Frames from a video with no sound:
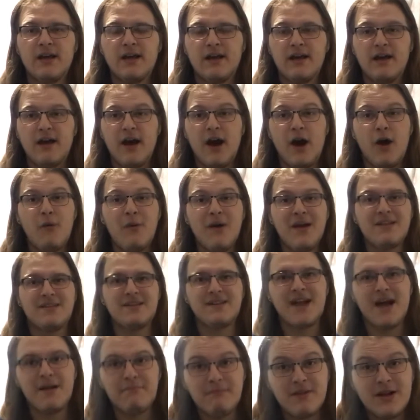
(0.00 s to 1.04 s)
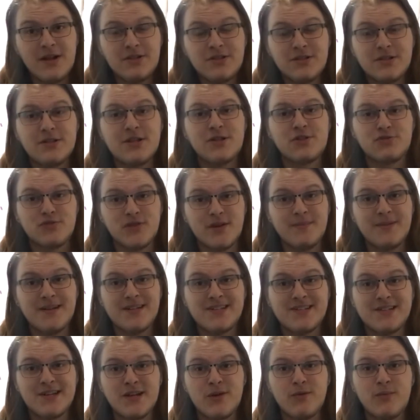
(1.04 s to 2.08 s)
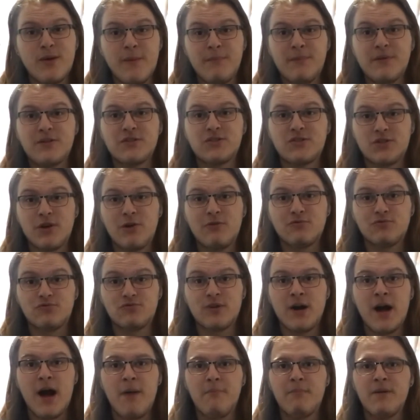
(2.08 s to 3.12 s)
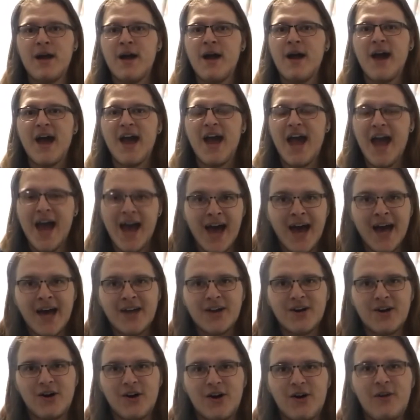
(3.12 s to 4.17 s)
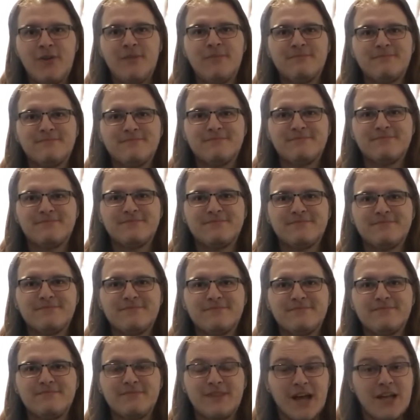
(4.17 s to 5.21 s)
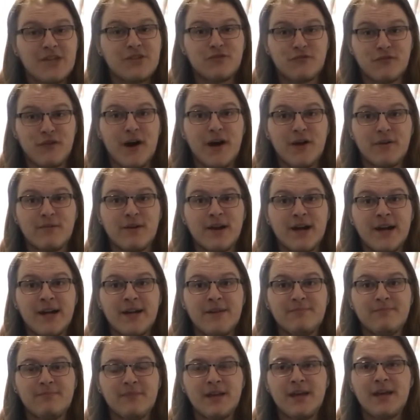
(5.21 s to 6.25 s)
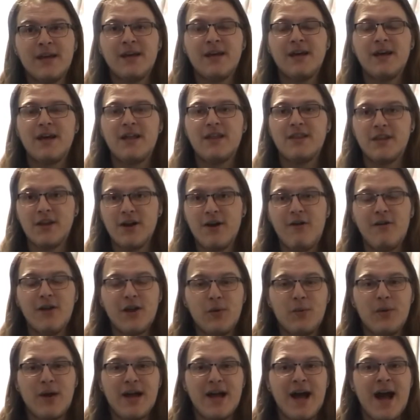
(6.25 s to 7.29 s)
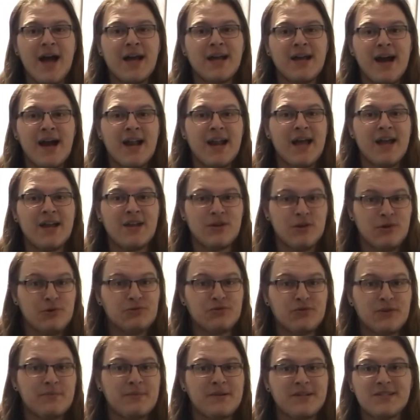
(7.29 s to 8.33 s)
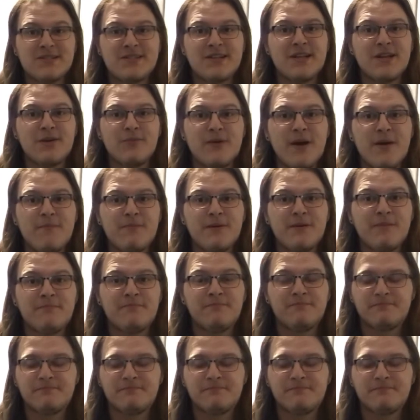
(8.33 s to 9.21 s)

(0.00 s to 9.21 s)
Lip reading: Oh, and did I mention the Dreaming City weapons don't drop at all? That's fun, right? The only way I got a new Dreaming City weapon